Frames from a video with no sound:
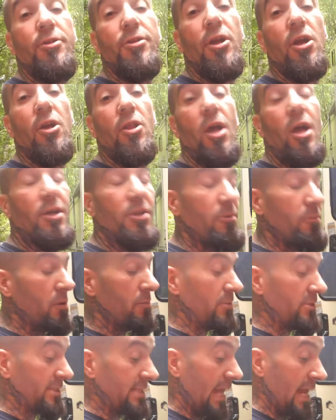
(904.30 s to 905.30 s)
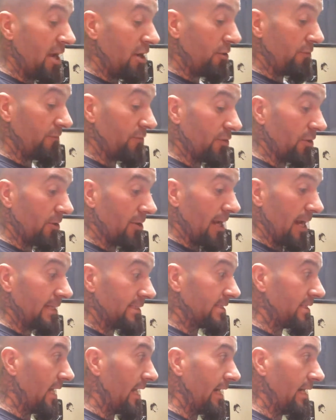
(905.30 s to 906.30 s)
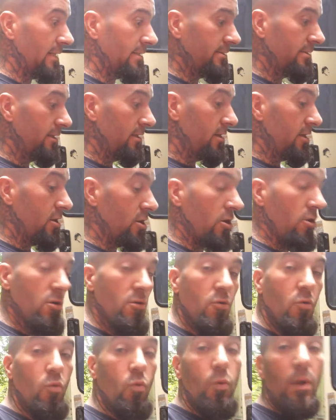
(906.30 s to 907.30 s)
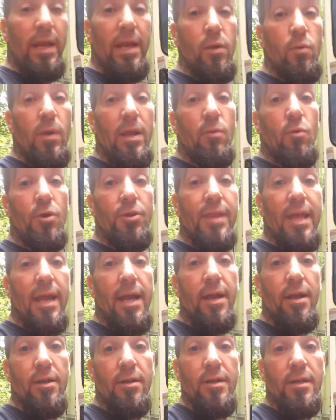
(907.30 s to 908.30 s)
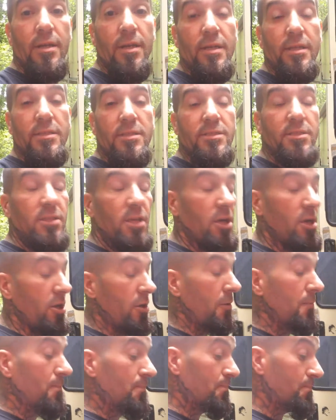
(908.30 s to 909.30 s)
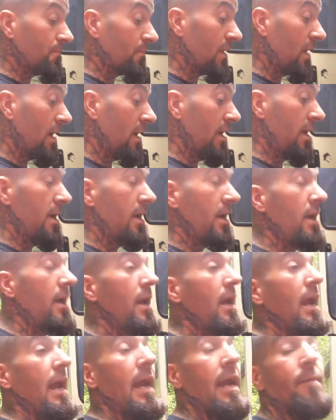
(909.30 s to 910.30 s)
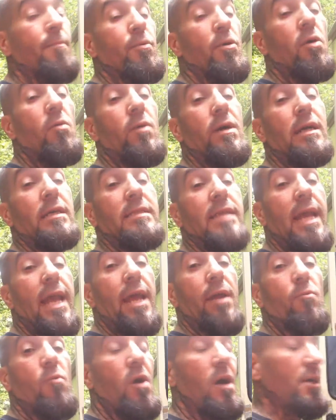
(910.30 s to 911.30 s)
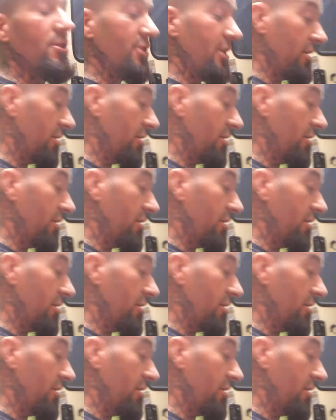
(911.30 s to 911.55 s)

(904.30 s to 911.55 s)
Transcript: their laundry room was down for the last like week we were there. So April was hand washing